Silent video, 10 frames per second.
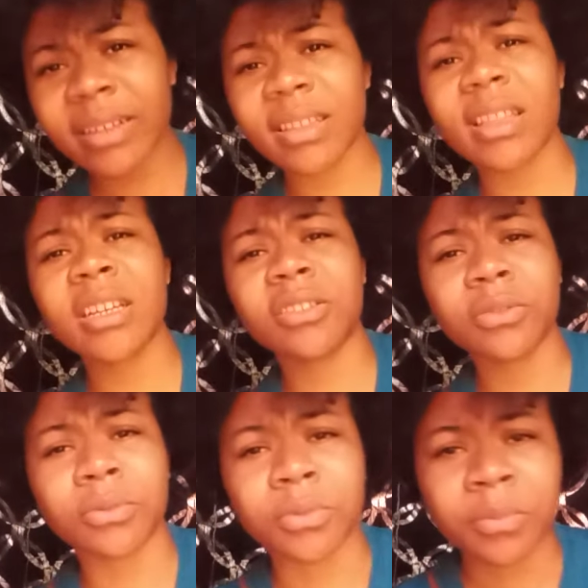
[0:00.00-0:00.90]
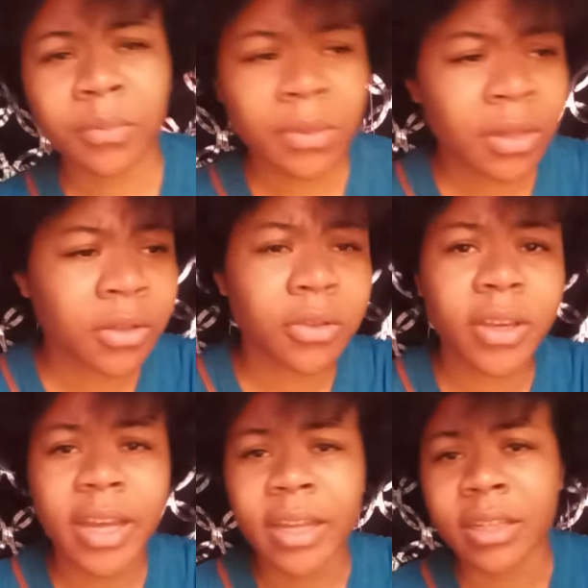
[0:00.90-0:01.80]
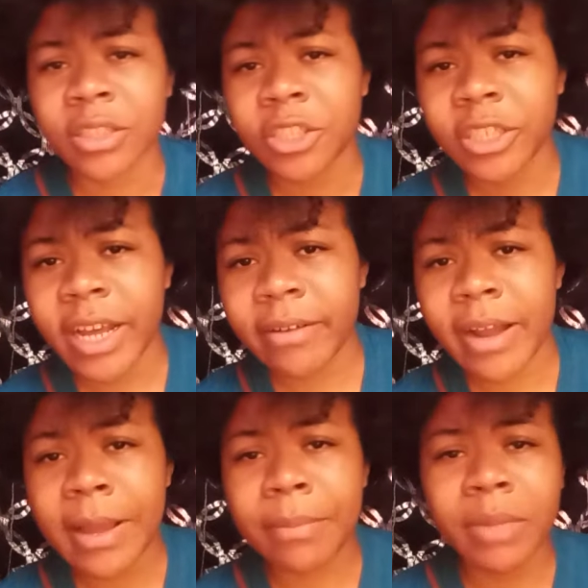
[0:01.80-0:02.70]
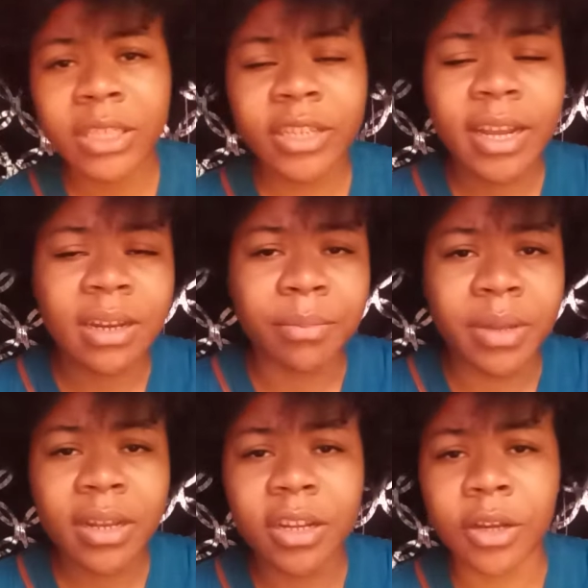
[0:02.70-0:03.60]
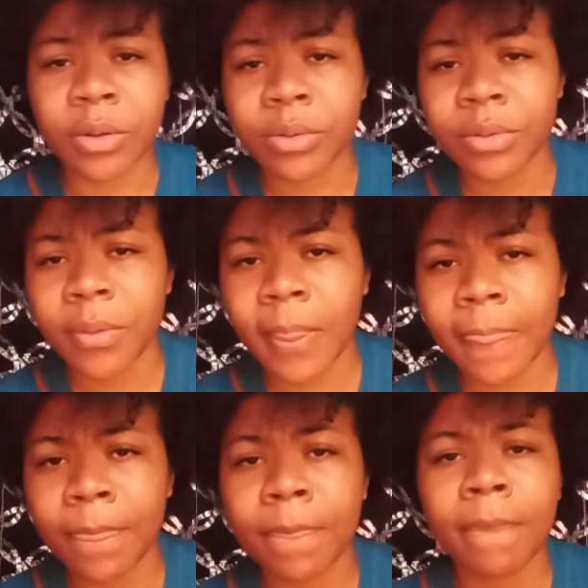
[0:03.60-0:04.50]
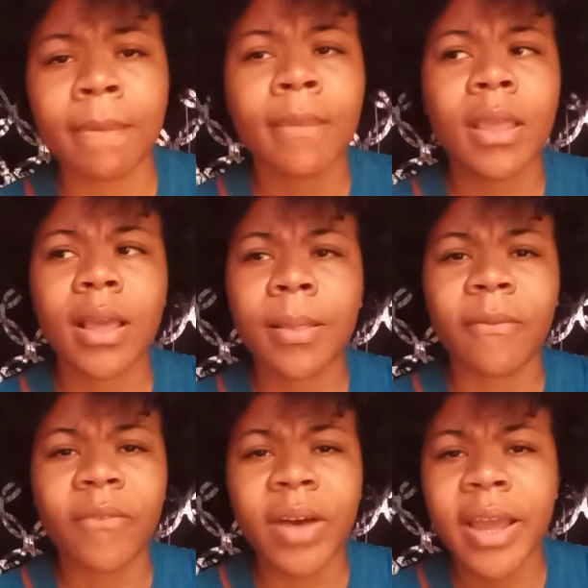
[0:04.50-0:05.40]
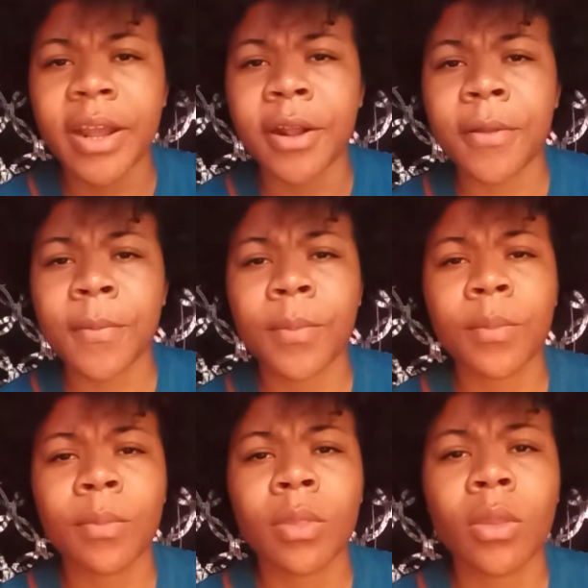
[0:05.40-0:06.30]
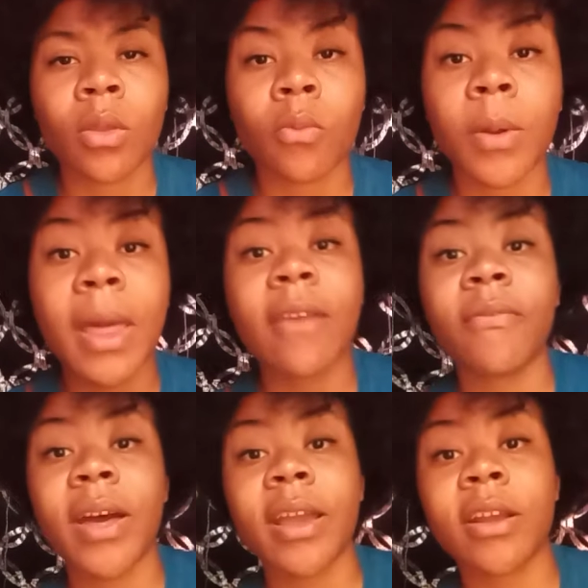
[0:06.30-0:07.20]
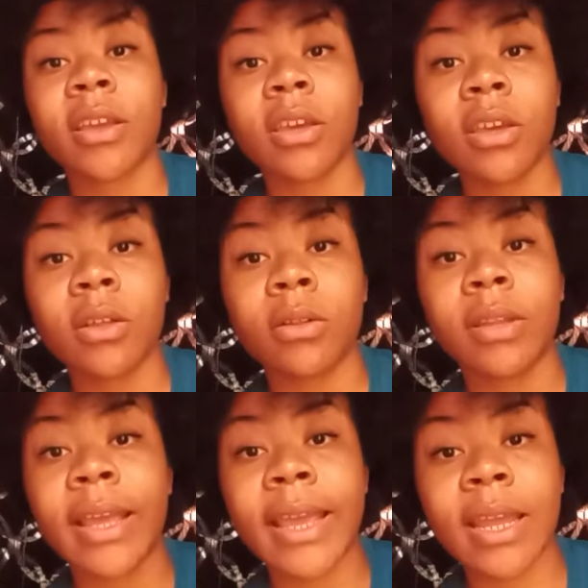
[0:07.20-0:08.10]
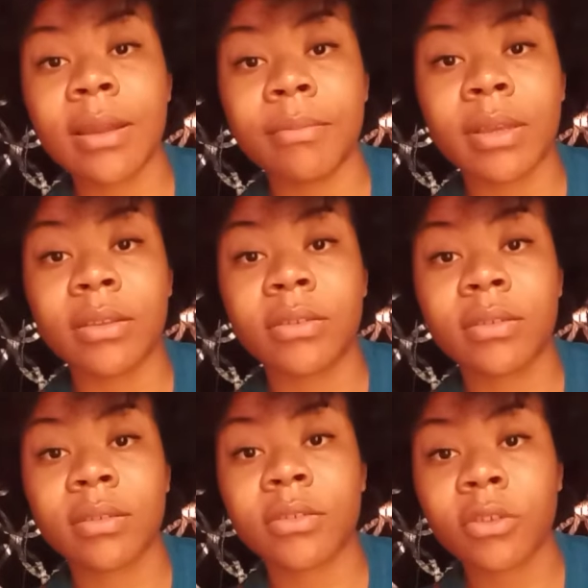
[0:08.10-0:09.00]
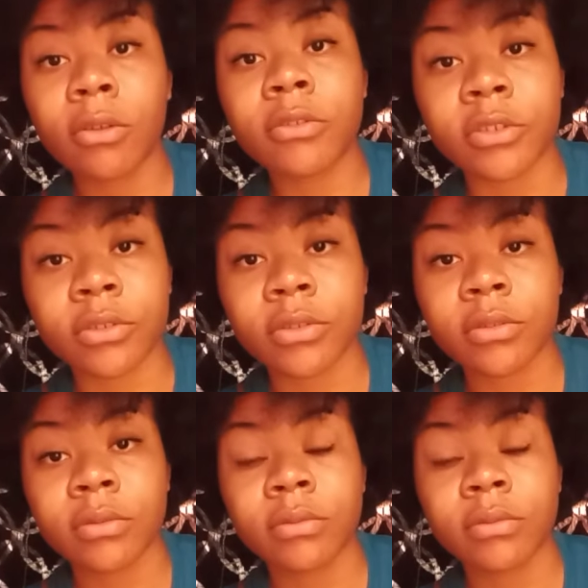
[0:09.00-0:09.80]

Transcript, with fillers: It's a thing, too. You got Shadrach, Meshach, and Abednego in the fire, where that fire killed the enemy's soldiers.